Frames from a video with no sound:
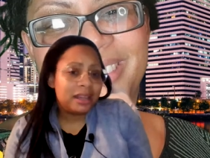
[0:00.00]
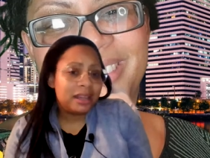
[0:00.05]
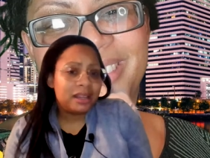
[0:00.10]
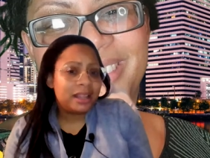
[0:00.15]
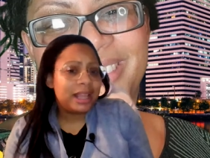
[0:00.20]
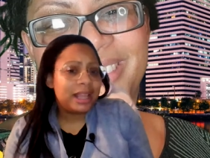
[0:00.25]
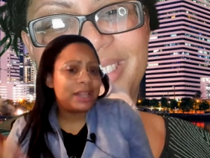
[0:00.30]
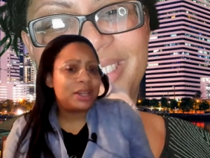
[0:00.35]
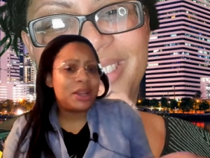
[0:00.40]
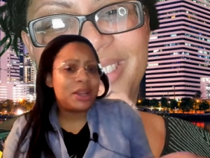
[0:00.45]
and they're
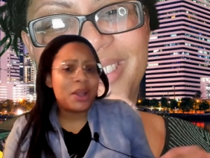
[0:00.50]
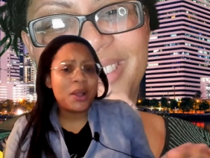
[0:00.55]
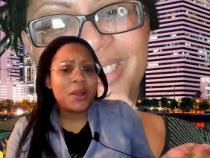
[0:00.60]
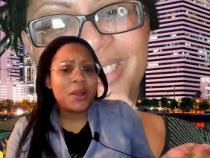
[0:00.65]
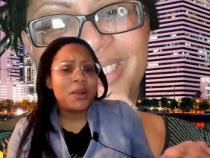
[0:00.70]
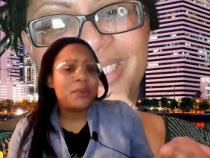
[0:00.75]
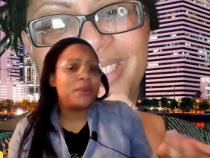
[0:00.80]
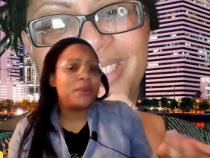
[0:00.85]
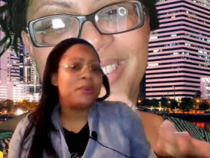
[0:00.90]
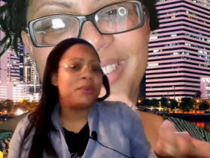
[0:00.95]
like,
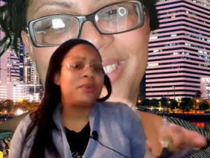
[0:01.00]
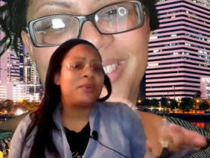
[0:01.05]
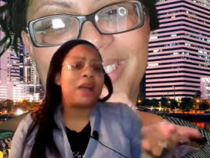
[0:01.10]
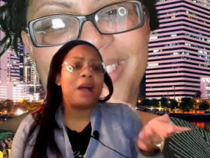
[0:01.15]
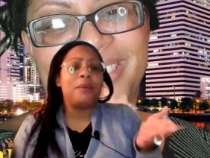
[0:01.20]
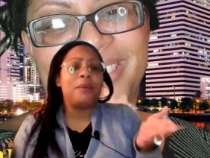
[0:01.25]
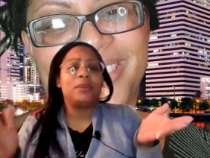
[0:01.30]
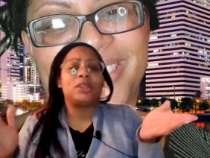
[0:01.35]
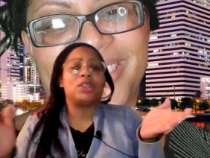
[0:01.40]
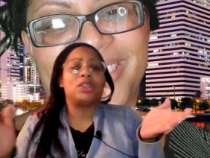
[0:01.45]
no,
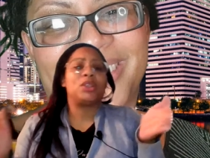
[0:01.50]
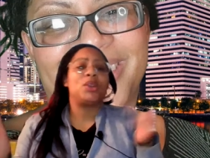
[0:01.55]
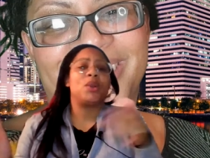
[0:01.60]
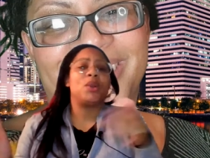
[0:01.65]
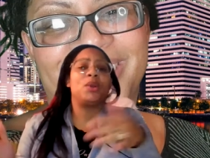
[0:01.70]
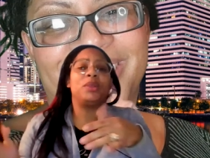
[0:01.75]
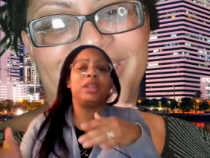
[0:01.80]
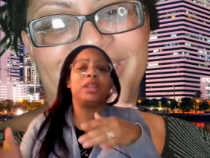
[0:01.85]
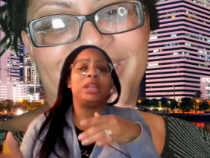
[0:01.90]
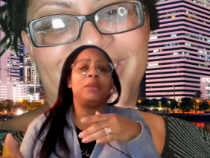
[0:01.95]
I was
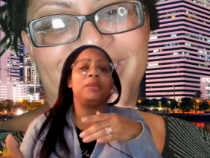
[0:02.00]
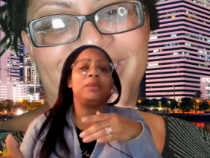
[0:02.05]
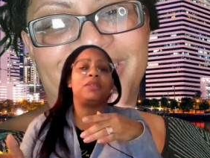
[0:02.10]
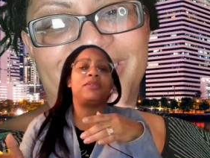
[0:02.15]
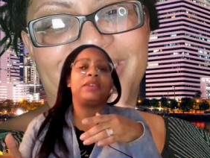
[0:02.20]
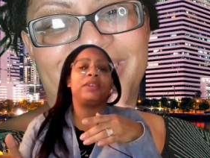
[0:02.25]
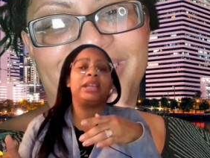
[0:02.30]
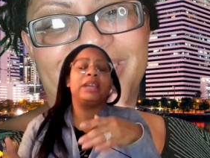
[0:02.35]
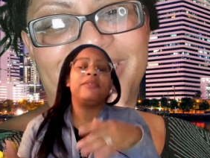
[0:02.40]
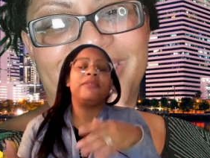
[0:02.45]
told that it was
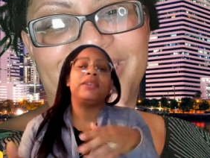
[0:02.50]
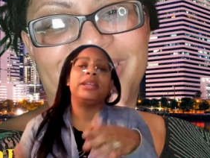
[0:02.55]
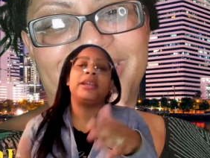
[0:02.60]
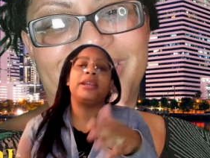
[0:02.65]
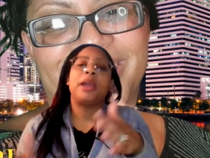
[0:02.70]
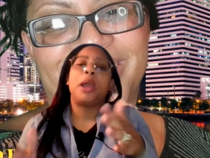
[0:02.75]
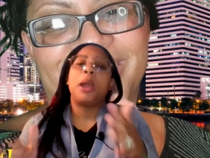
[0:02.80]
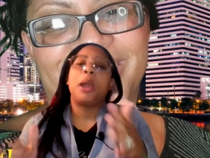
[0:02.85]
forgiven.